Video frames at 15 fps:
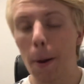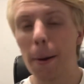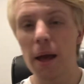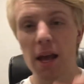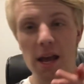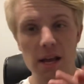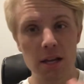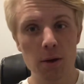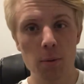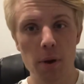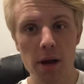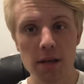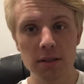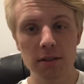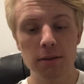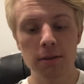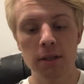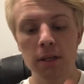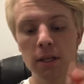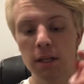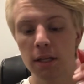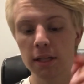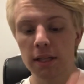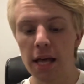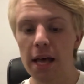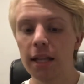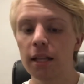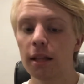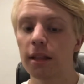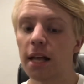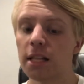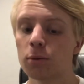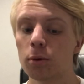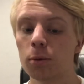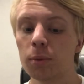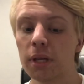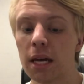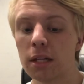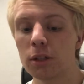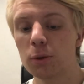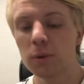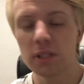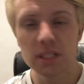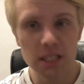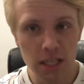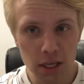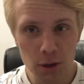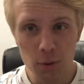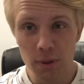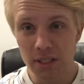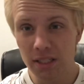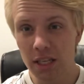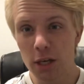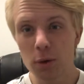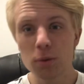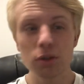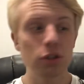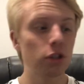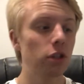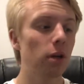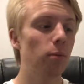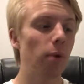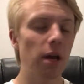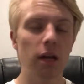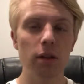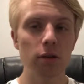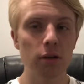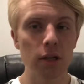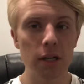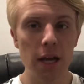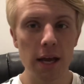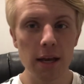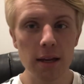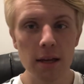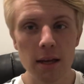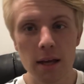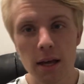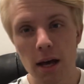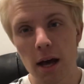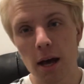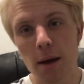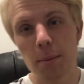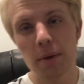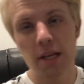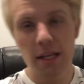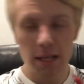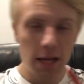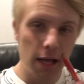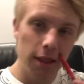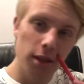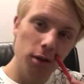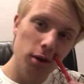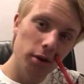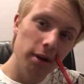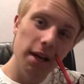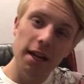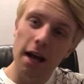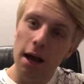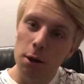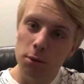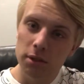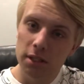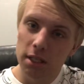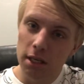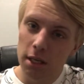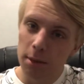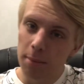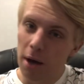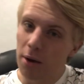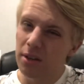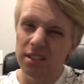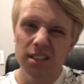Anyways, then that's when we get into his Q. His Q is just a regular grenade. The grenade I was thinking about is